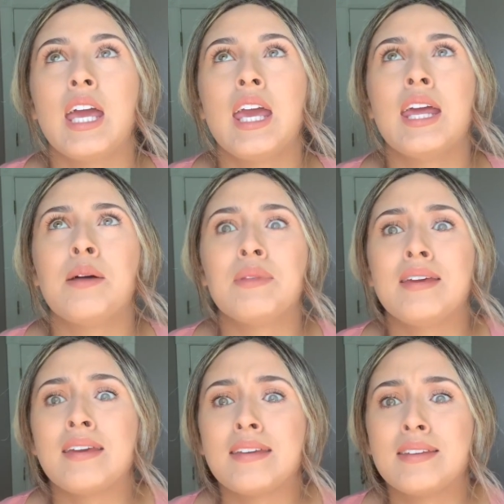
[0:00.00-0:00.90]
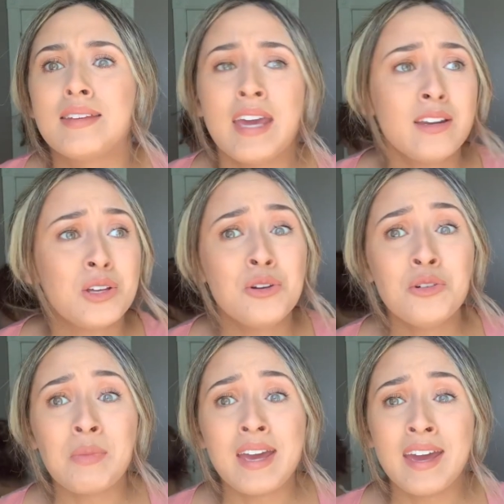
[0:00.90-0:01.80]
And I'm thinking, Cancun,
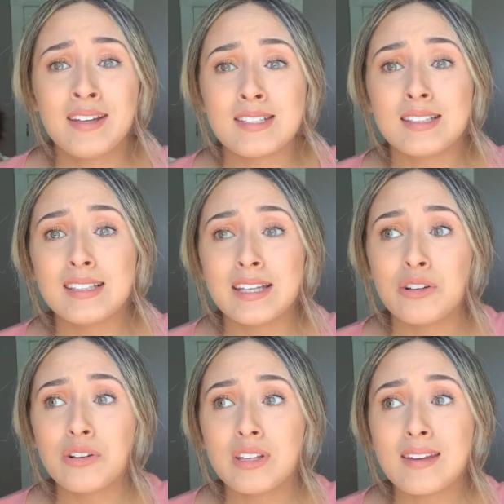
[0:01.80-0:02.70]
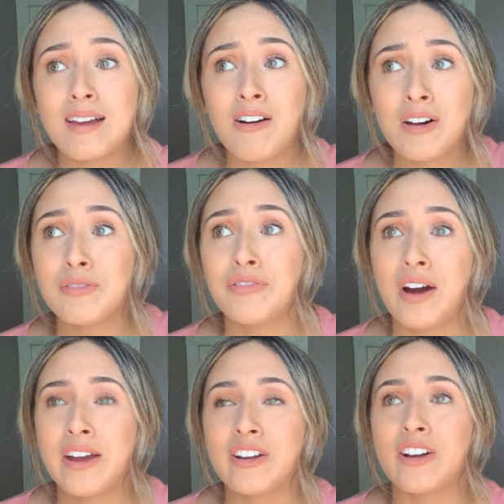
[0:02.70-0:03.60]
my hand's literally on
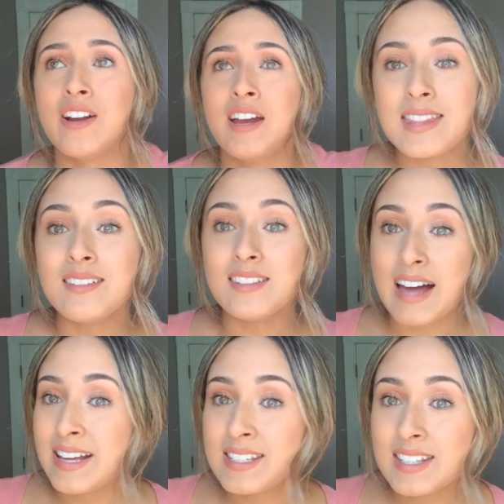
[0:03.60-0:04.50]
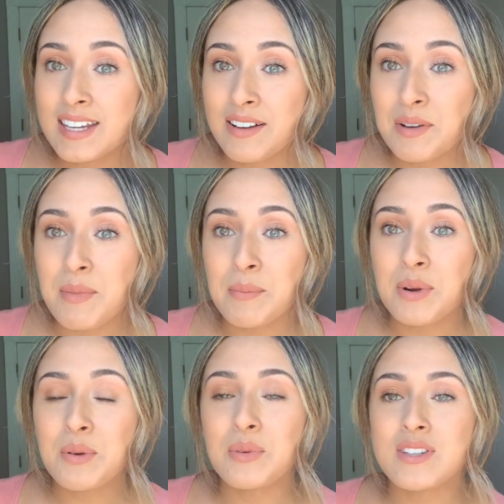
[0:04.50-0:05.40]
fire. And the last thing I
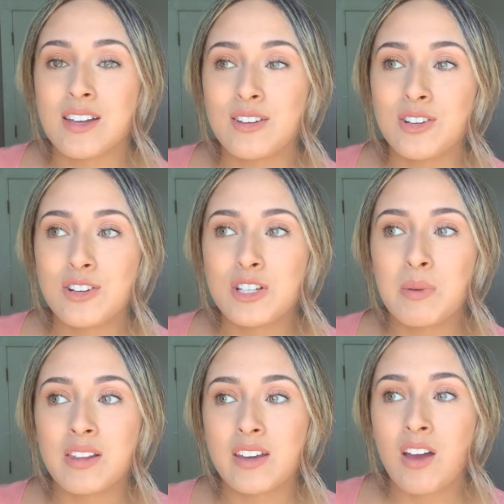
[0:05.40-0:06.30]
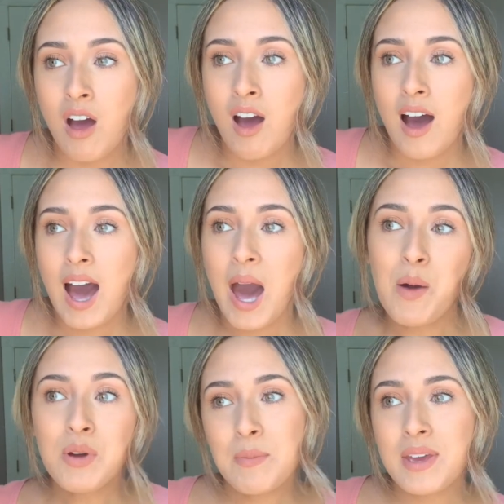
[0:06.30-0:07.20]
remember was a nurse being like, I
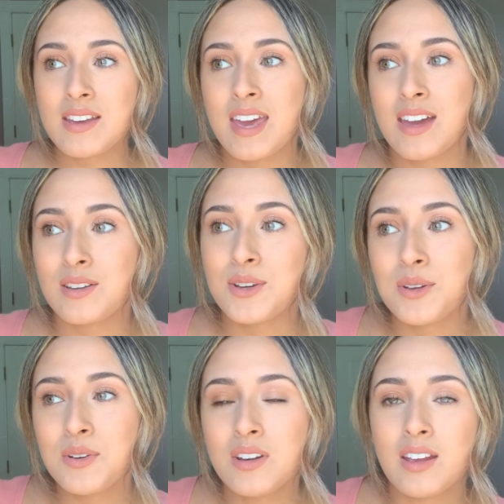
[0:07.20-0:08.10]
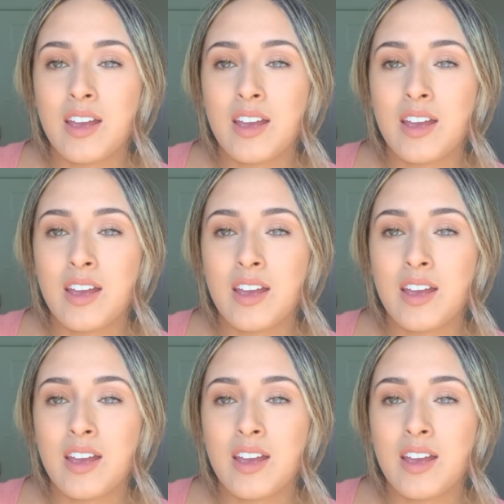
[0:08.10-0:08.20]
want to be in Cancun.